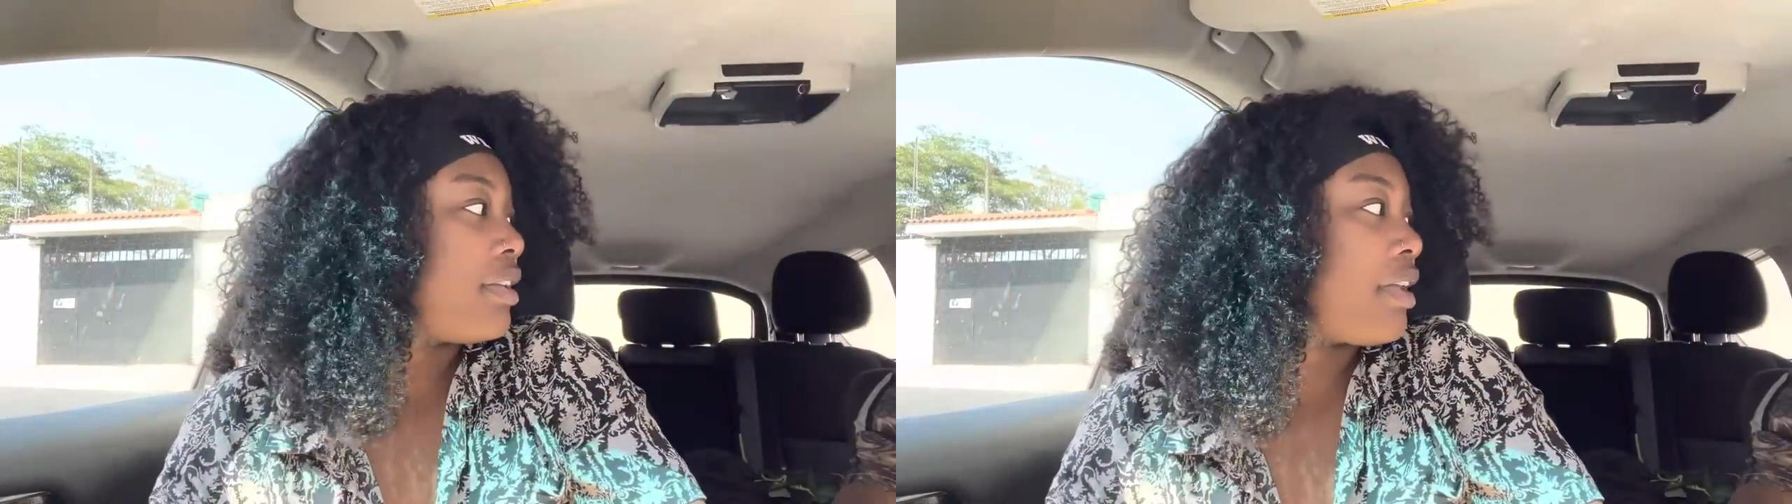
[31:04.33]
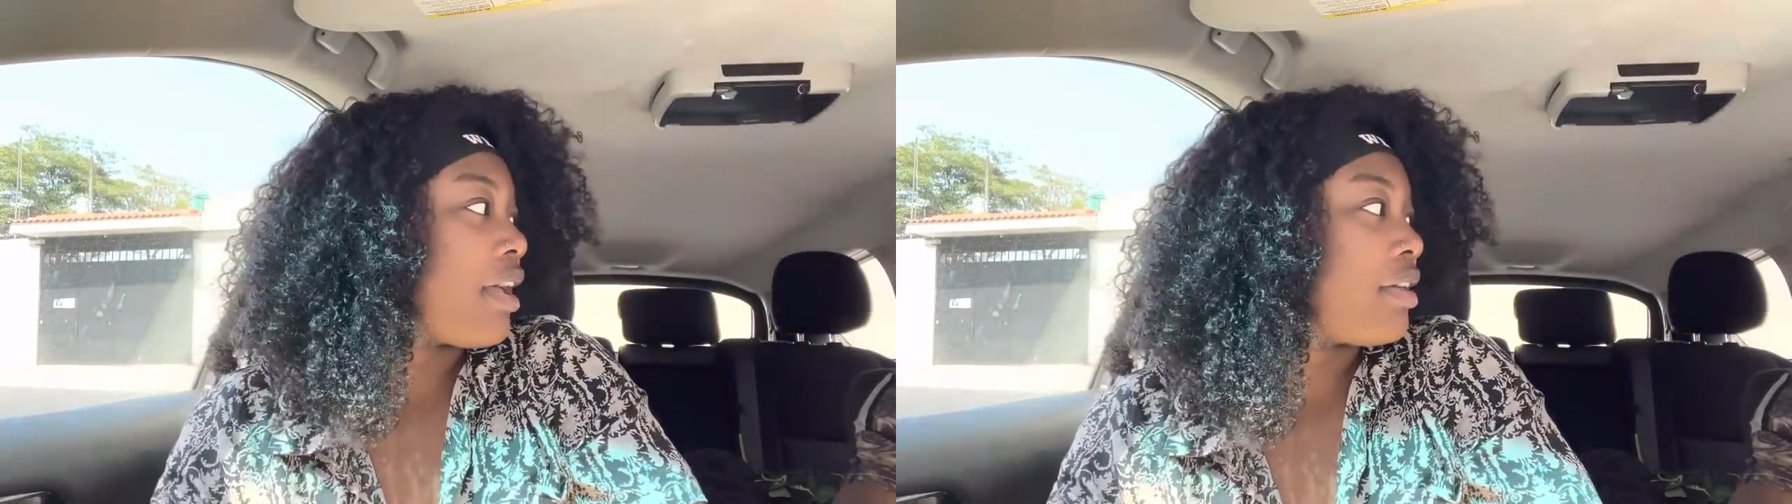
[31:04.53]

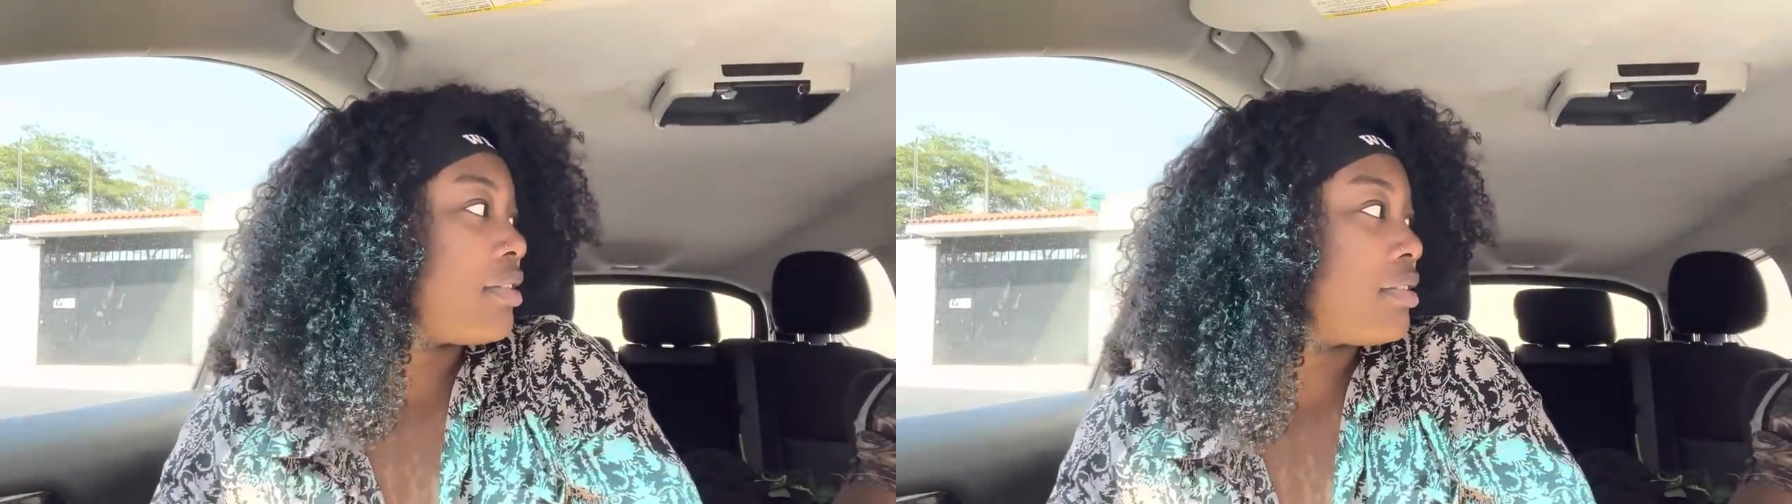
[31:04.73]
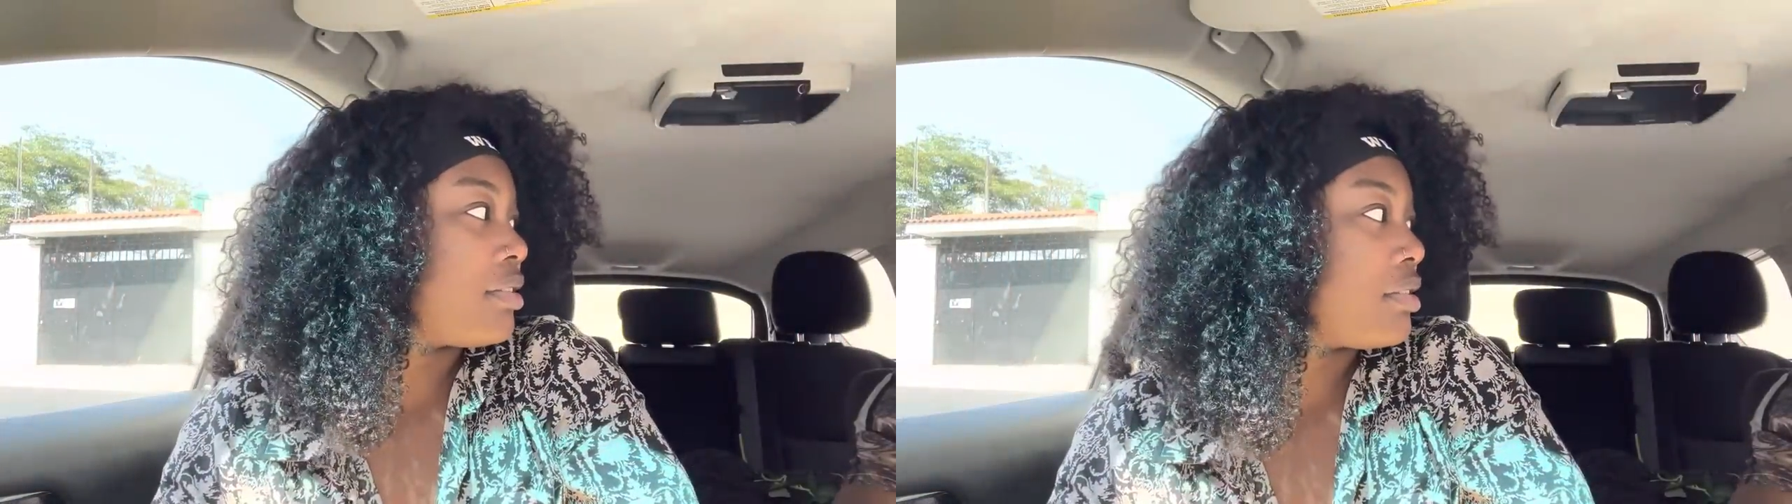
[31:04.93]
Yeah,
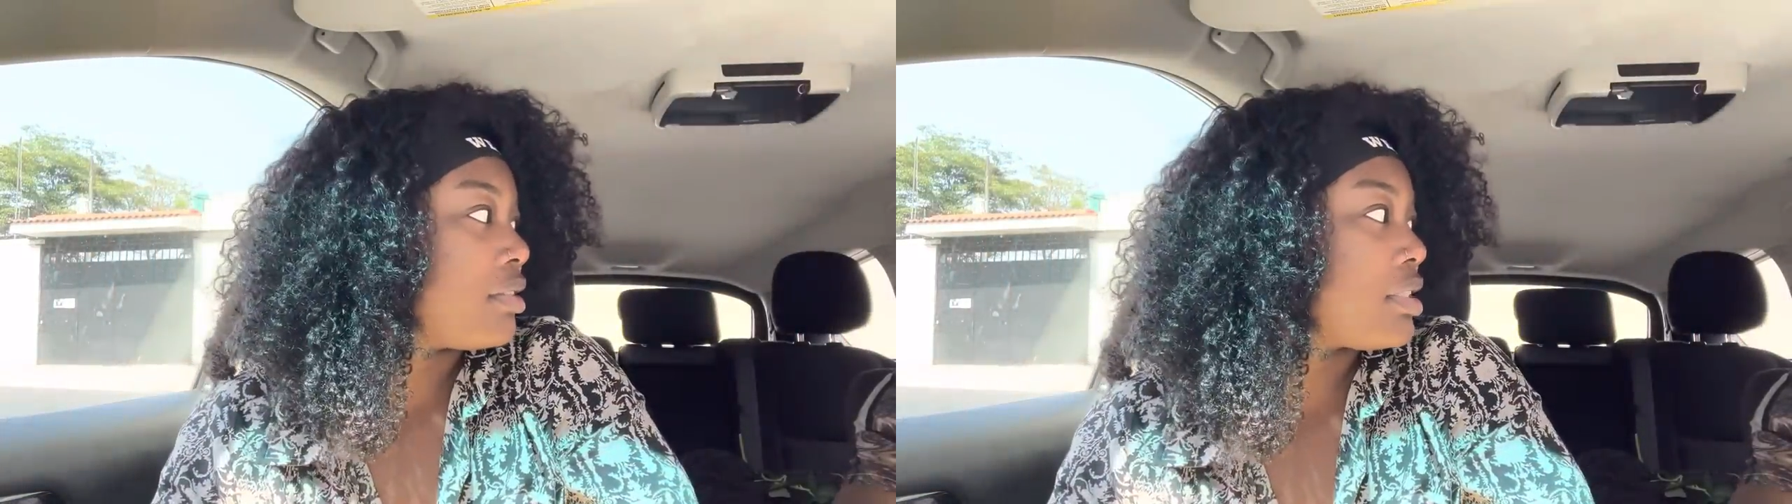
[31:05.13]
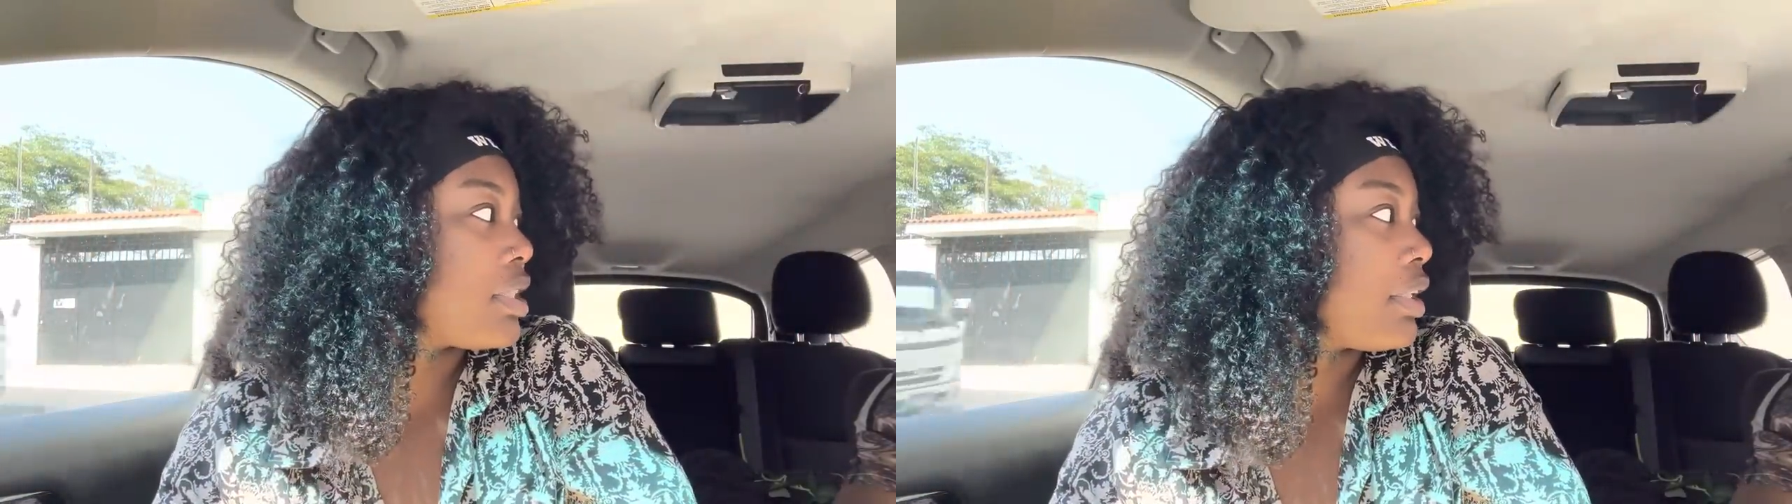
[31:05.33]

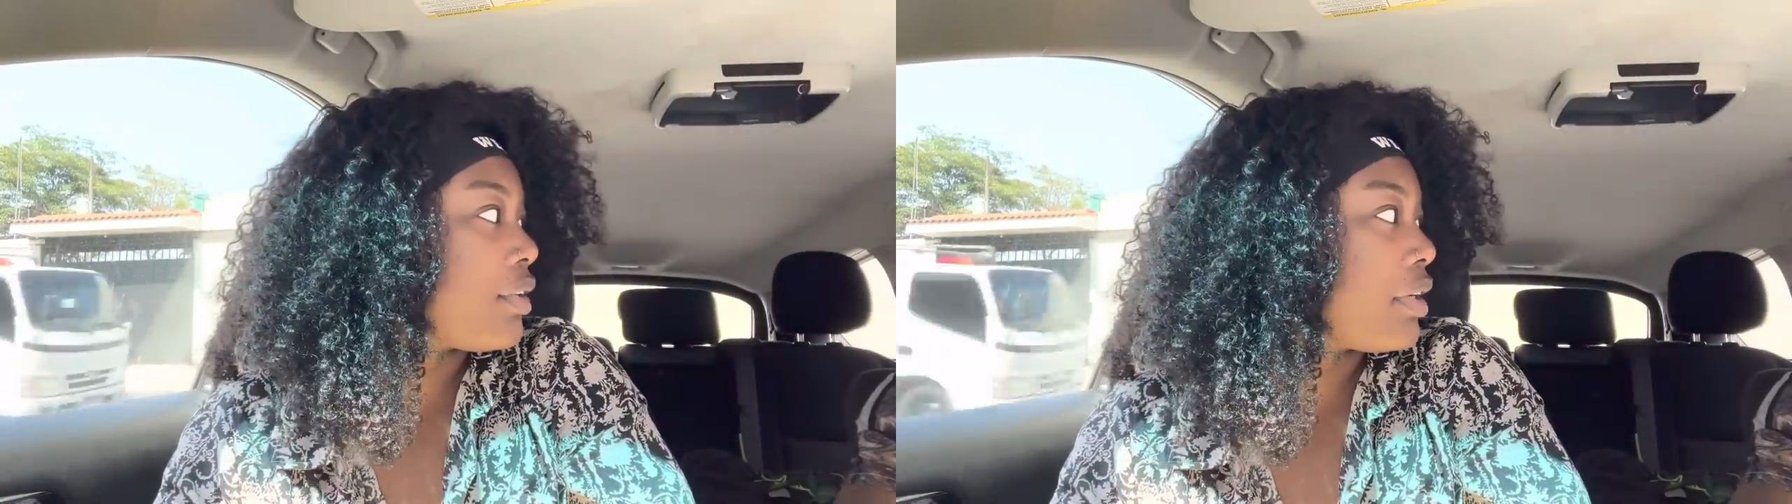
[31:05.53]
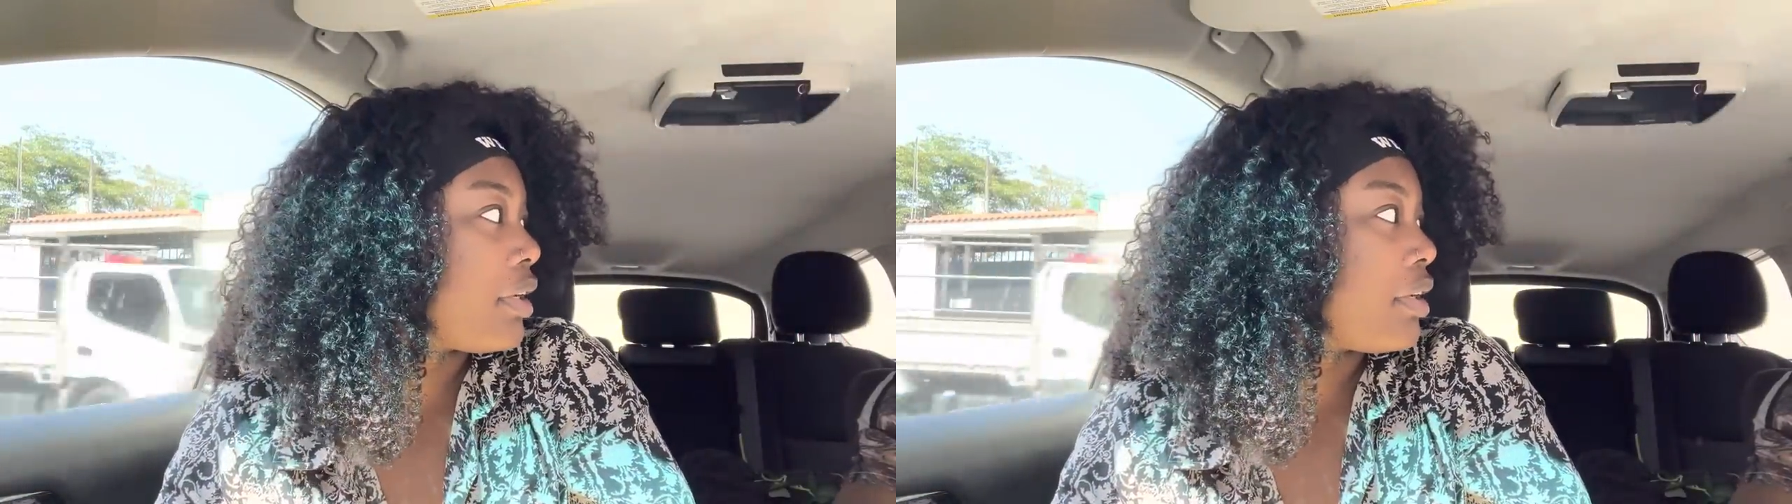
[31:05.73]
it's day three.